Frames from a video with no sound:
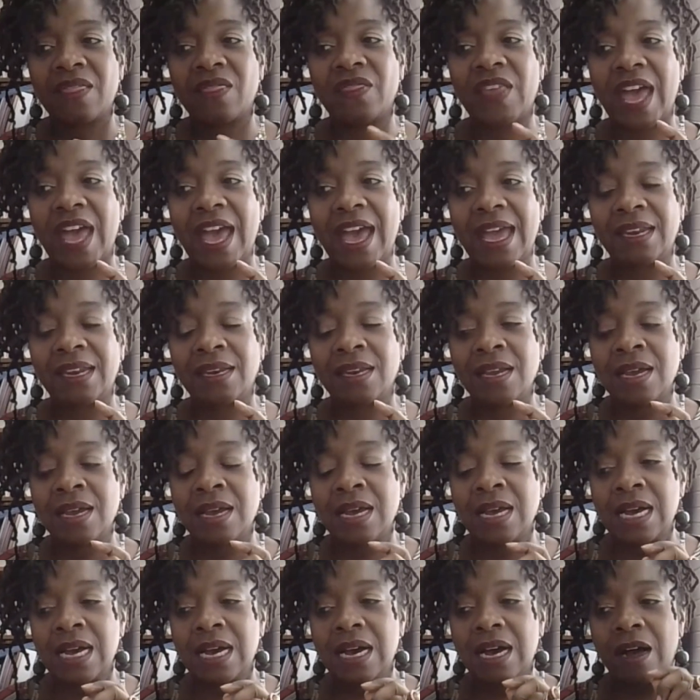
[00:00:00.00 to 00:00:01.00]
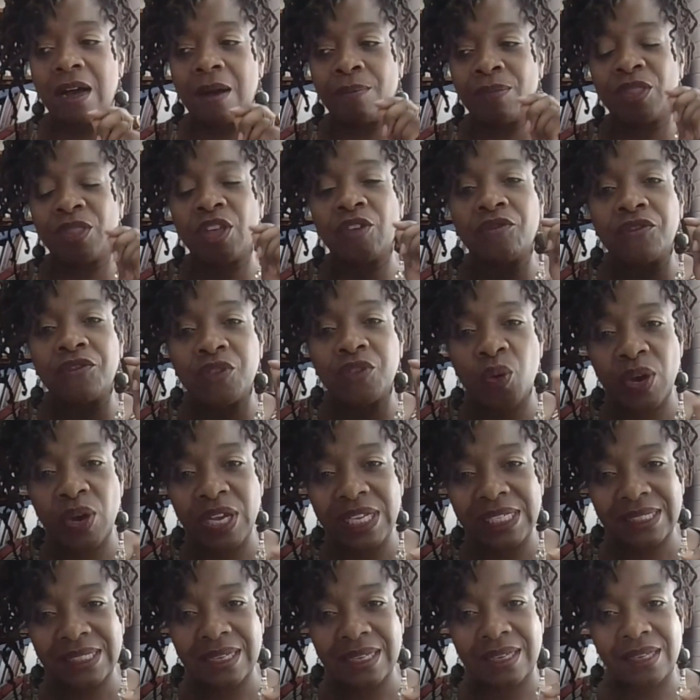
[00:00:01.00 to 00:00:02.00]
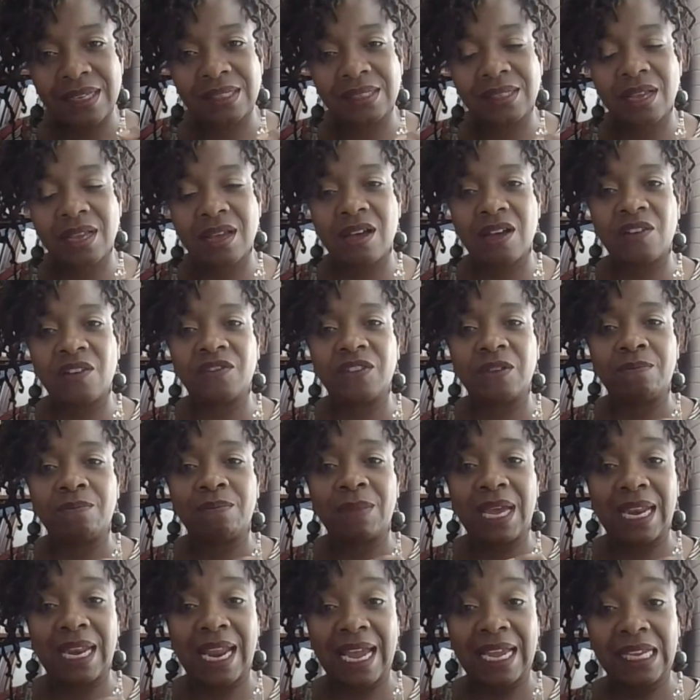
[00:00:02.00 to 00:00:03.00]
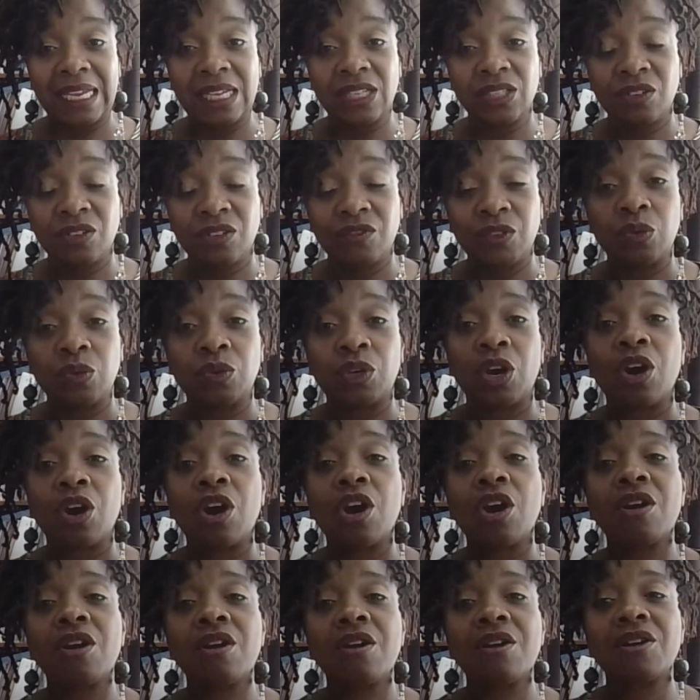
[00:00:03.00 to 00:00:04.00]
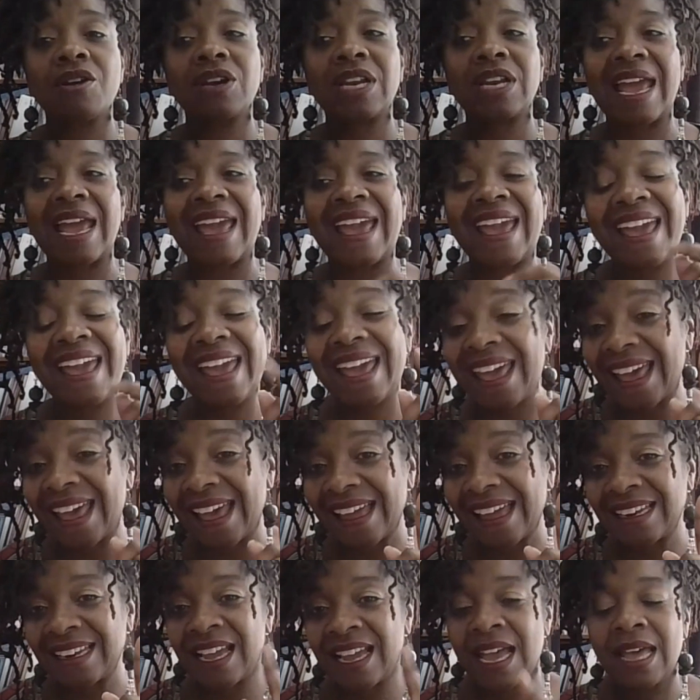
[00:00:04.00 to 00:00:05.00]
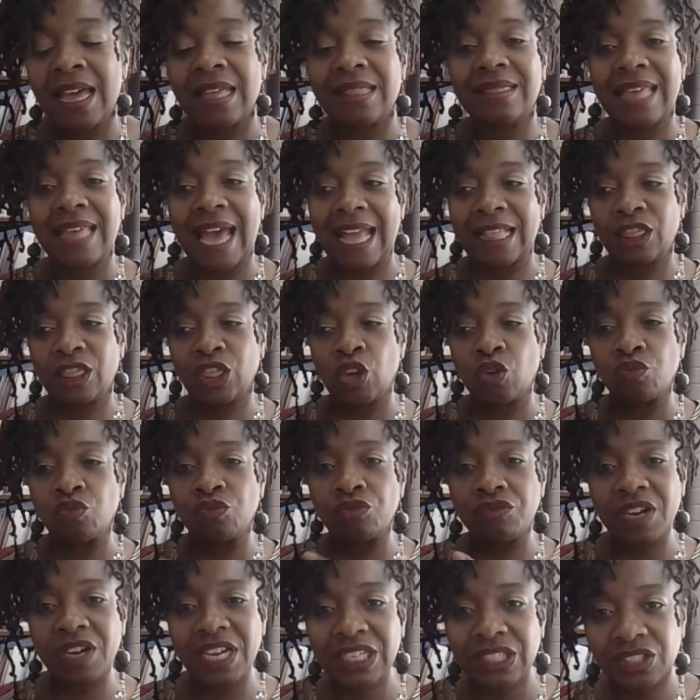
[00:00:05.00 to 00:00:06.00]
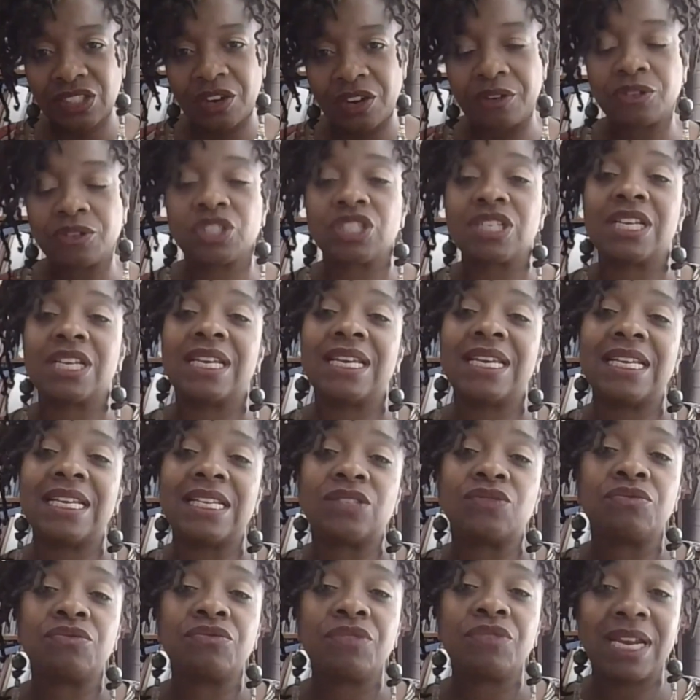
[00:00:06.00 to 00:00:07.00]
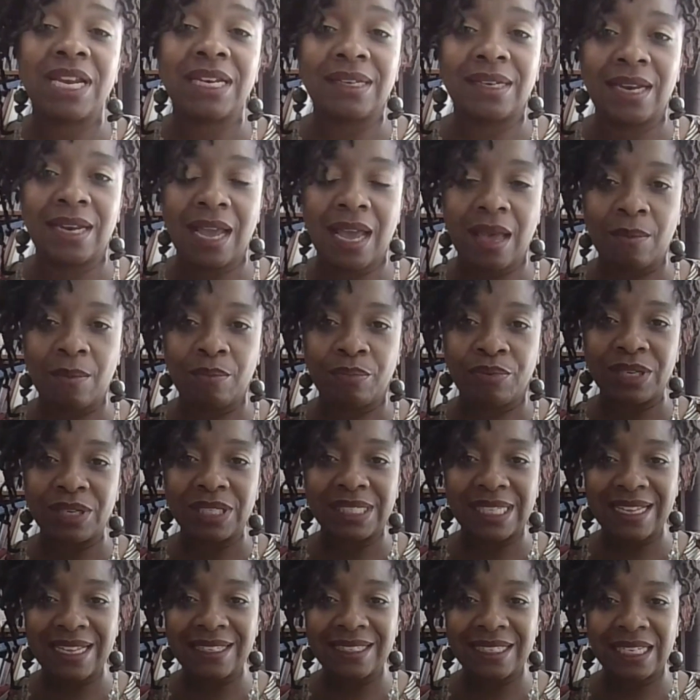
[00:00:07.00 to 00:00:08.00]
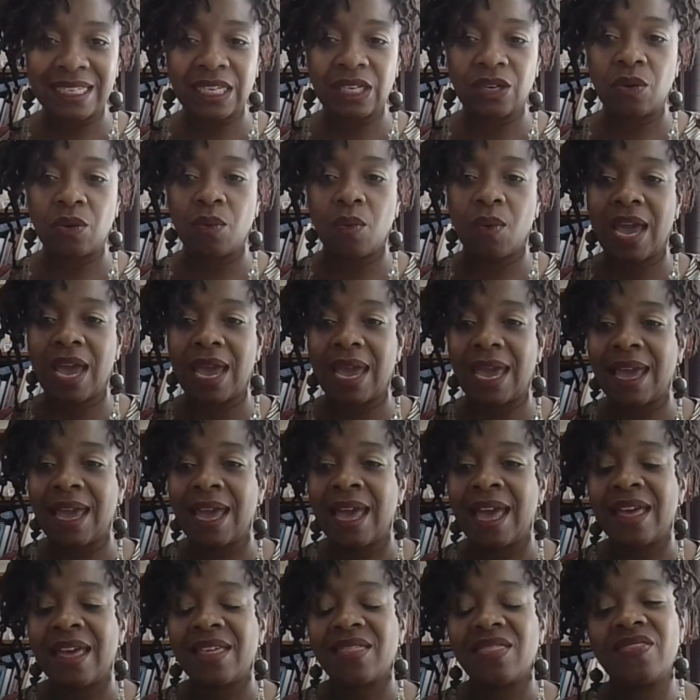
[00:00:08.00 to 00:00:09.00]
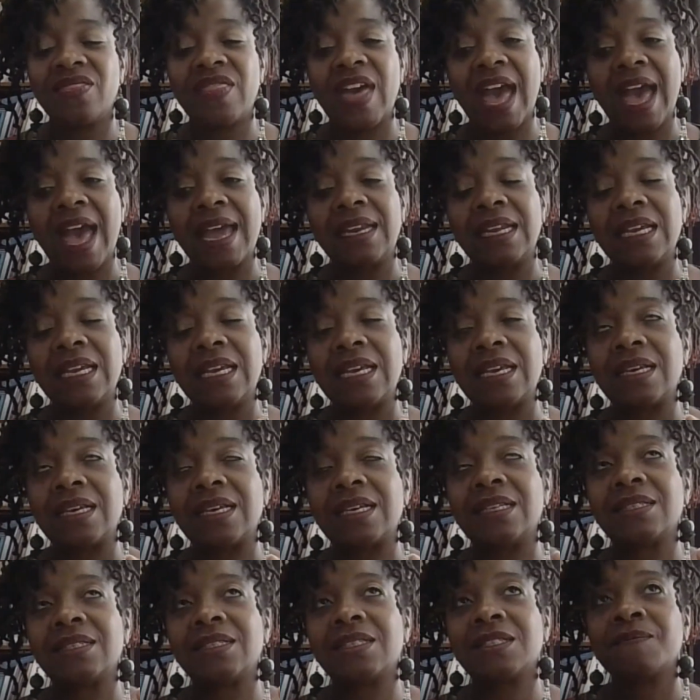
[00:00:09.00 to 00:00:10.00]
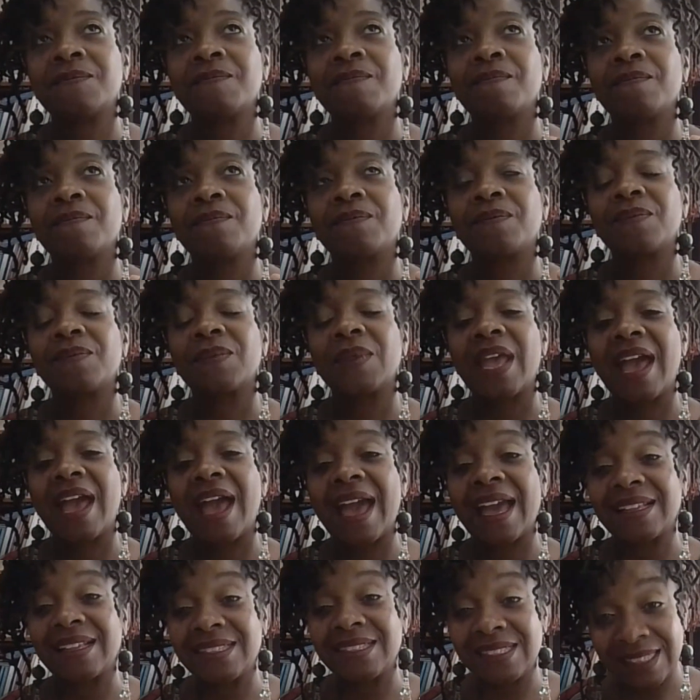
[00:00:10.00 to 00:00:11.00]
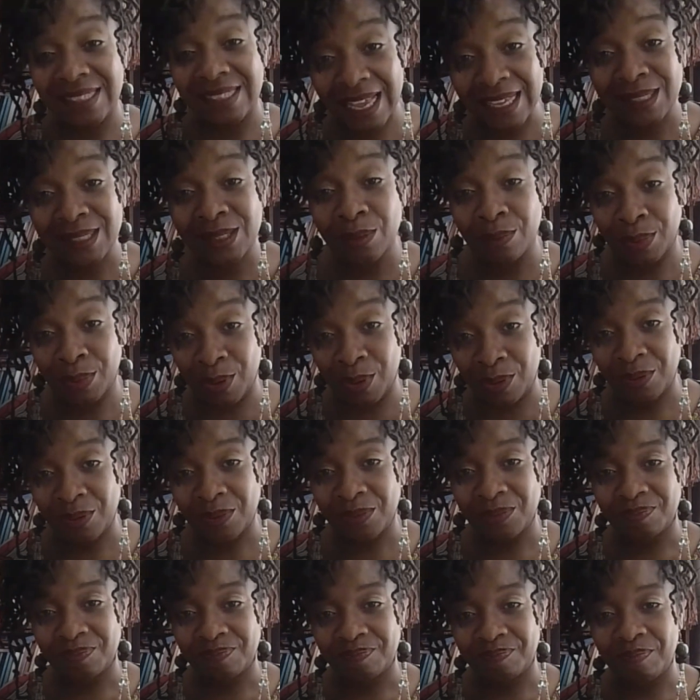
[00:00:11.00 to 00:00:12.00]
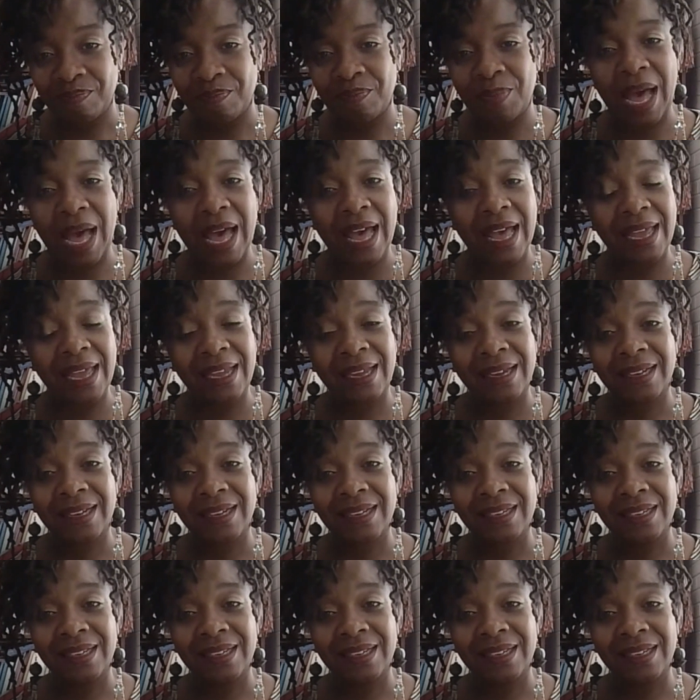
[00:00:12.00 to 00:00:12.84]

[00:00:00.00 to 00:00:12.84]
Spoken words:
that the voices of the men I interviewed are heard, and that the research is written and presented in a way that is accessible by